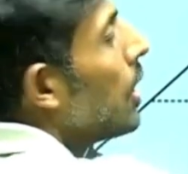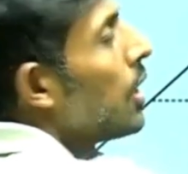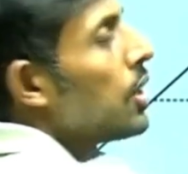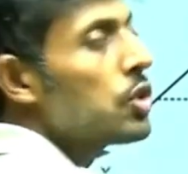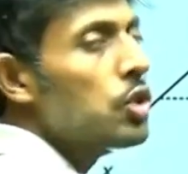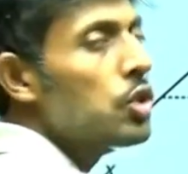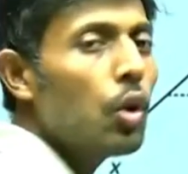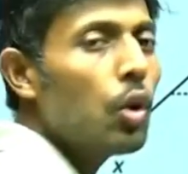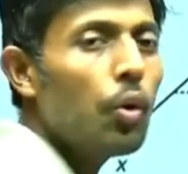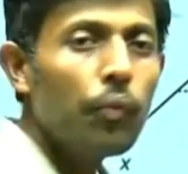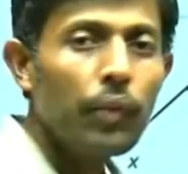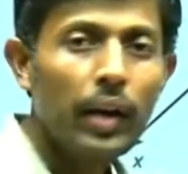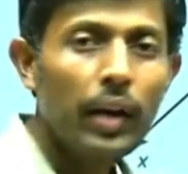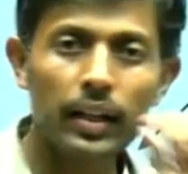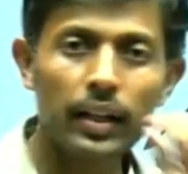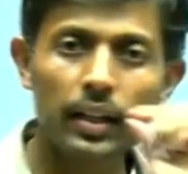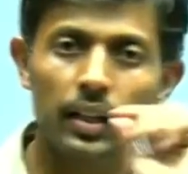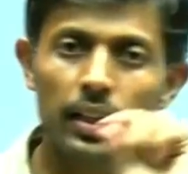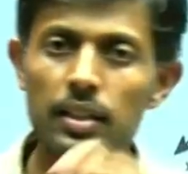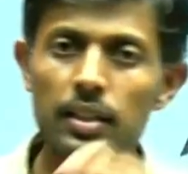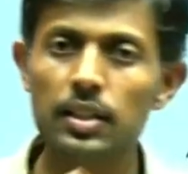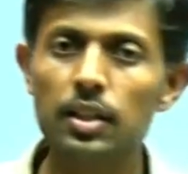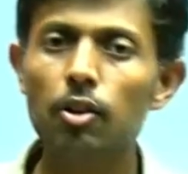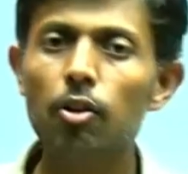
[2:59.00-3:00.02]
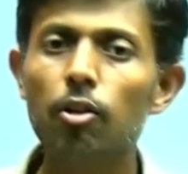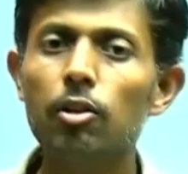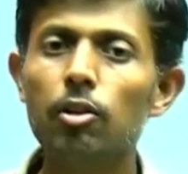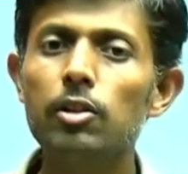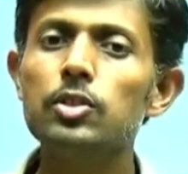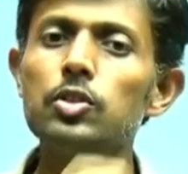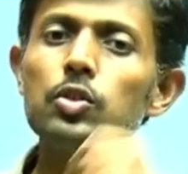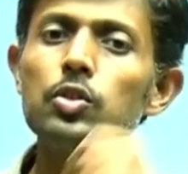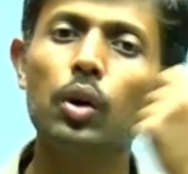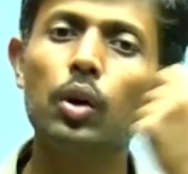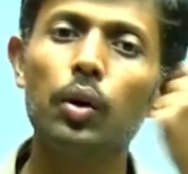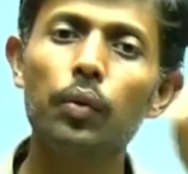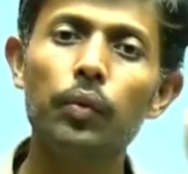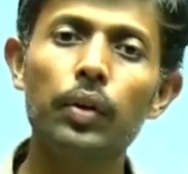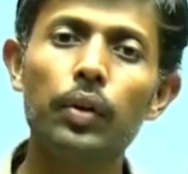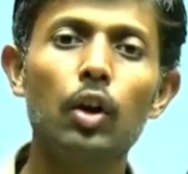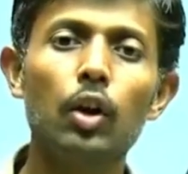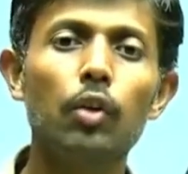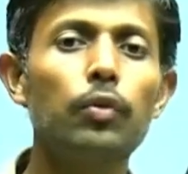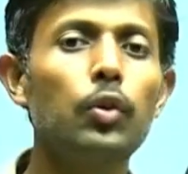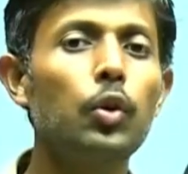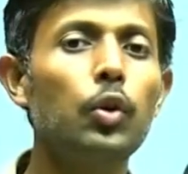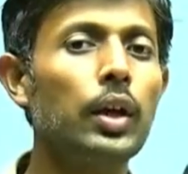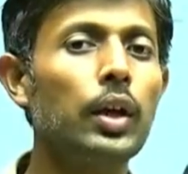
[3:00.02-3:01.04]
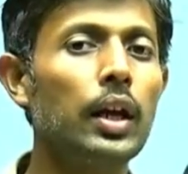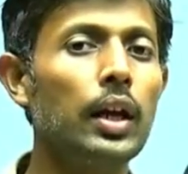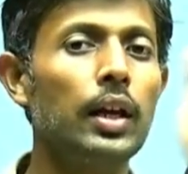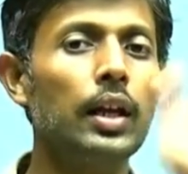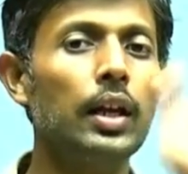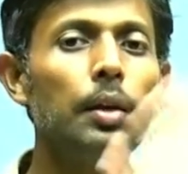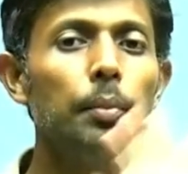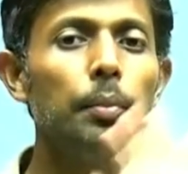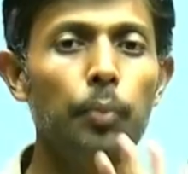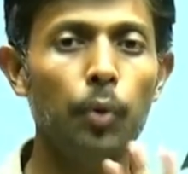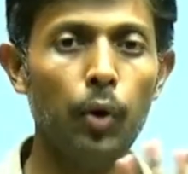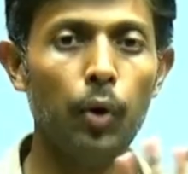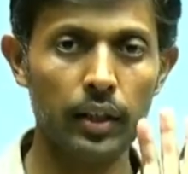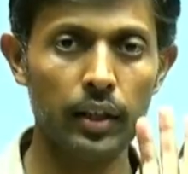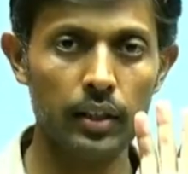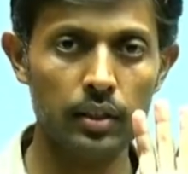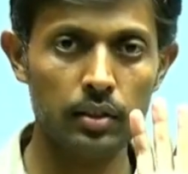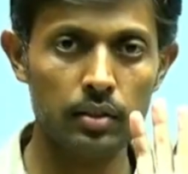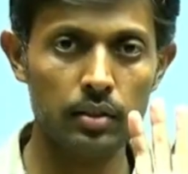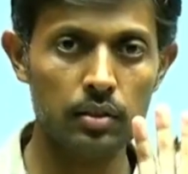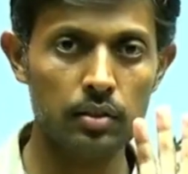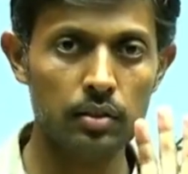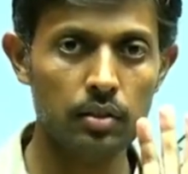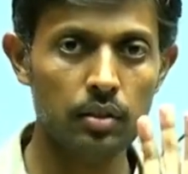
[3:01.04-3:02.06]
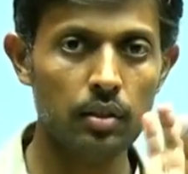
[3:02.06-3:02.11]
So vectors are also a way of locating points.